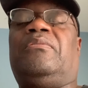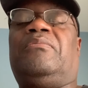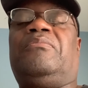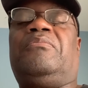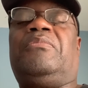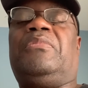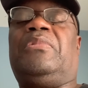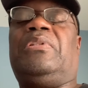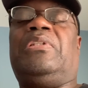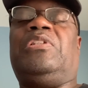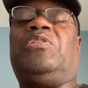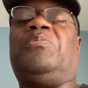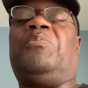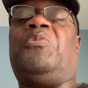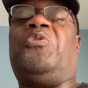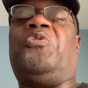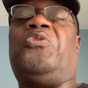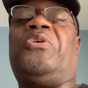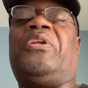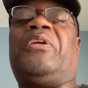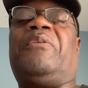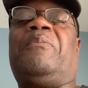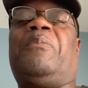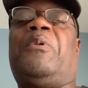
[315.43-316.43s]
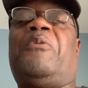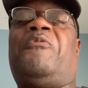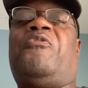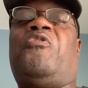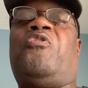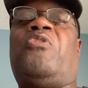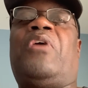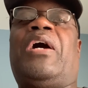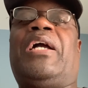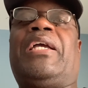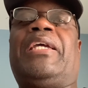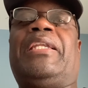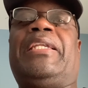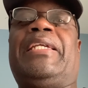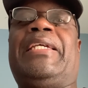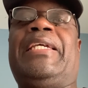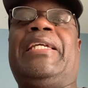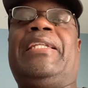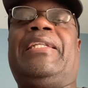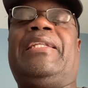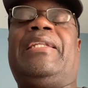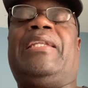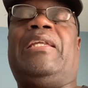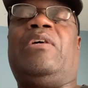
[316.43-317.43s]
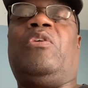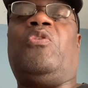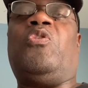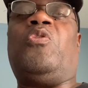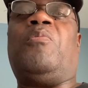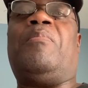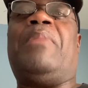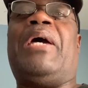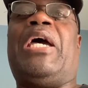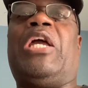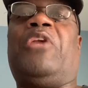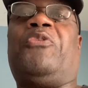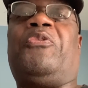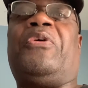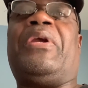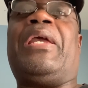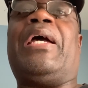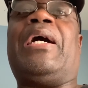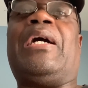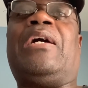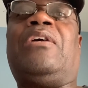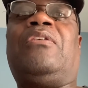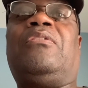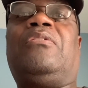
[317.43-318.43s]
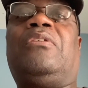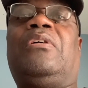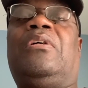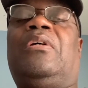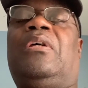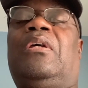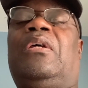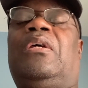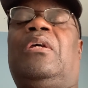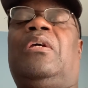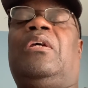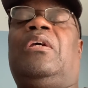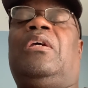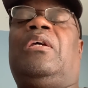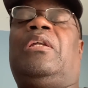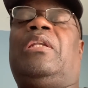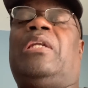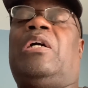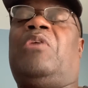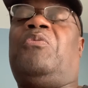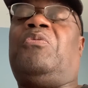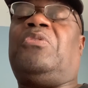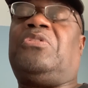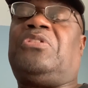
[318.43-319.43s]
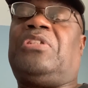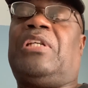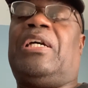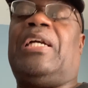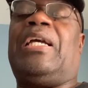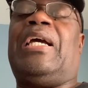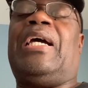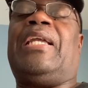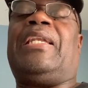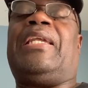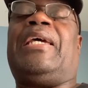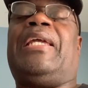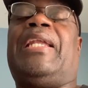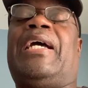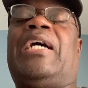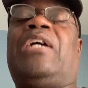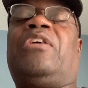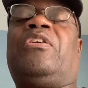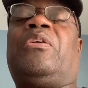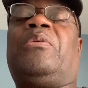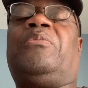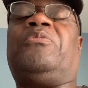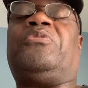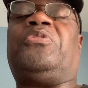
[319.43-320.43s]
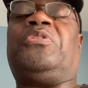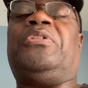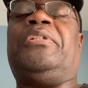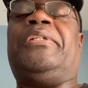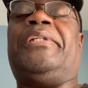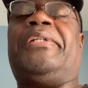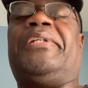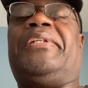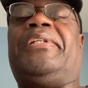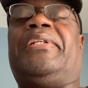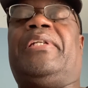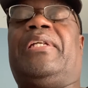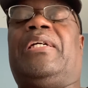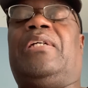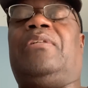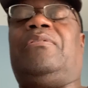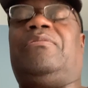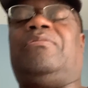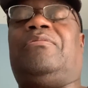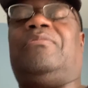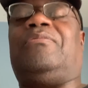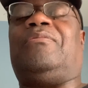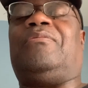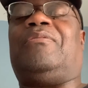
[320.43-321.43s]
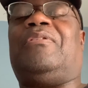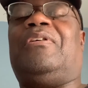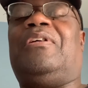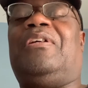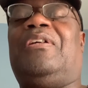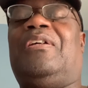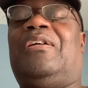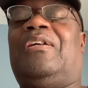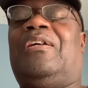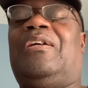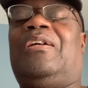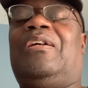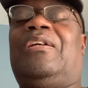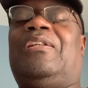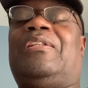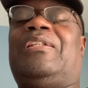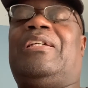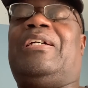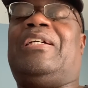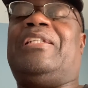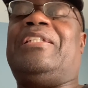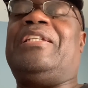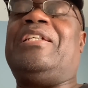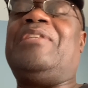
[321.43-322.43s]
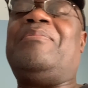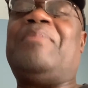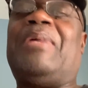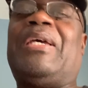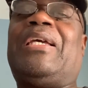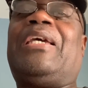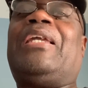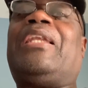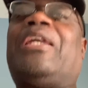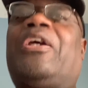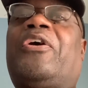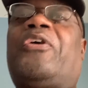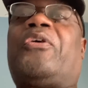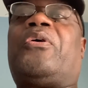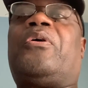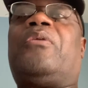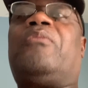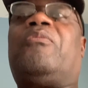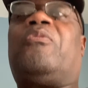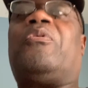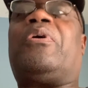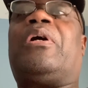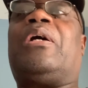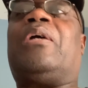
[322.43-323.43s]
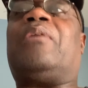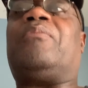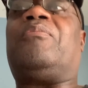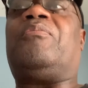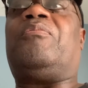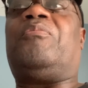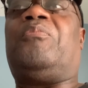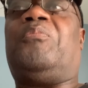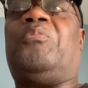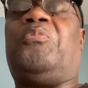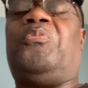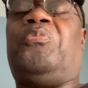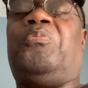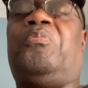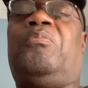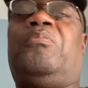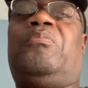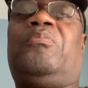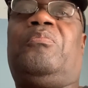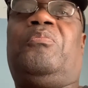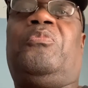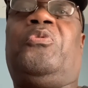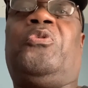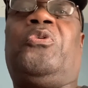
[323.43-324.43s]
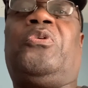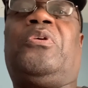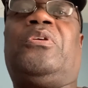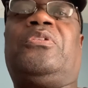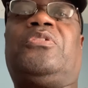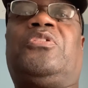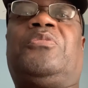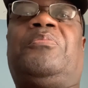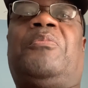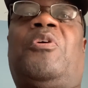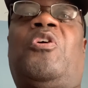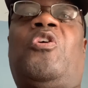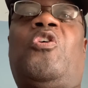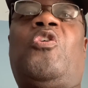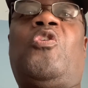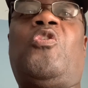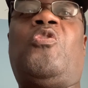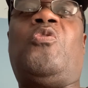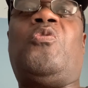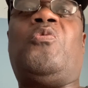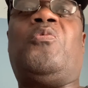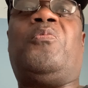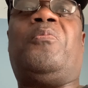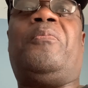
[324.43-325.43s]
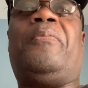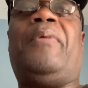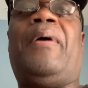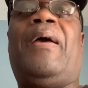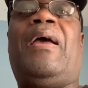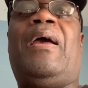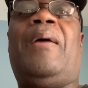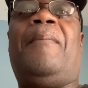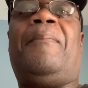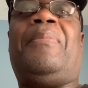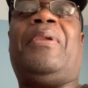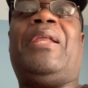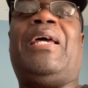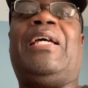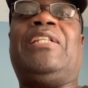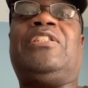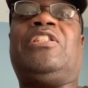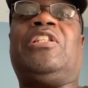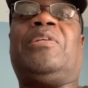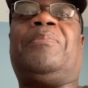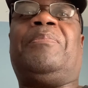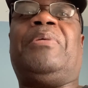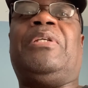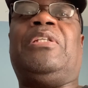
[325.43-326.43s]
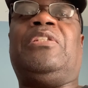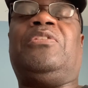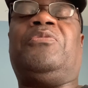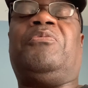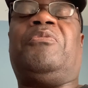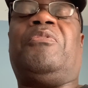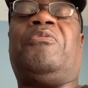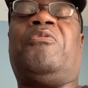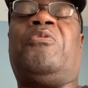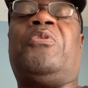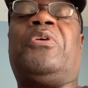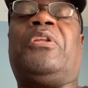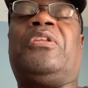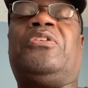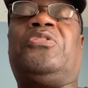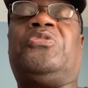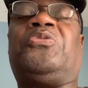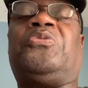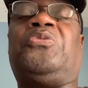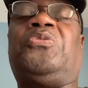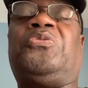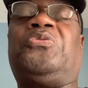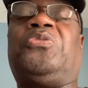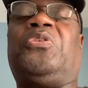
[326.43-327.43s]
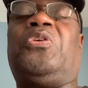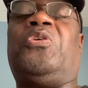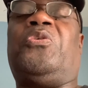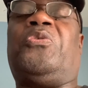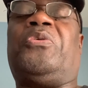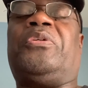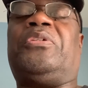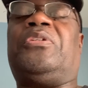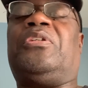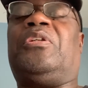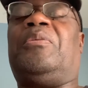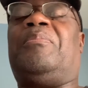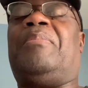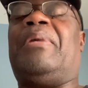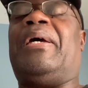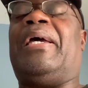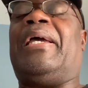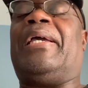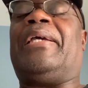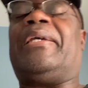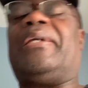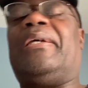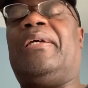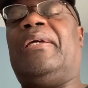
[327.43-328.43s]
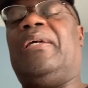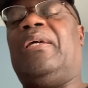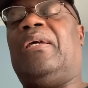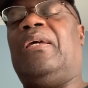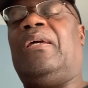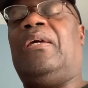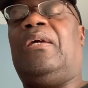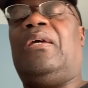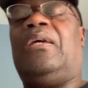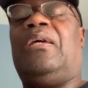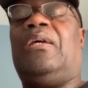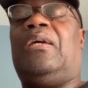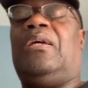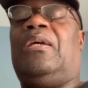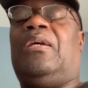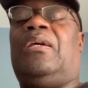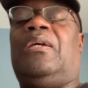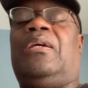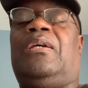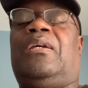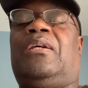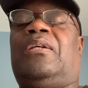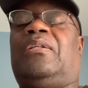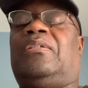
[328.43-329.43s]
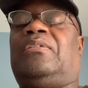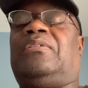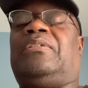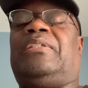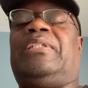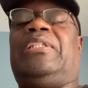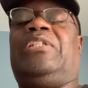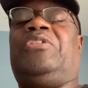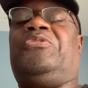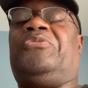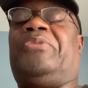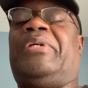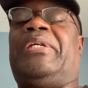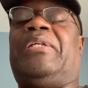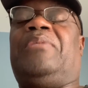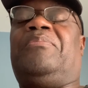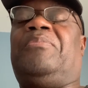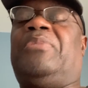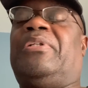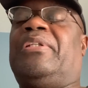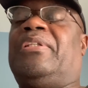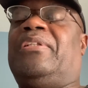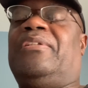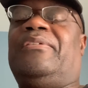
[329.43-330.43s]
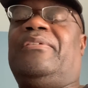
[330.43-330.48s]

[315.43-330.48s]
this morning before I can get the old battery out. And now once I got that out, I was good. Now I did make an error where I broke a small plastic piece for one of the screws to go into the back. It's like great, but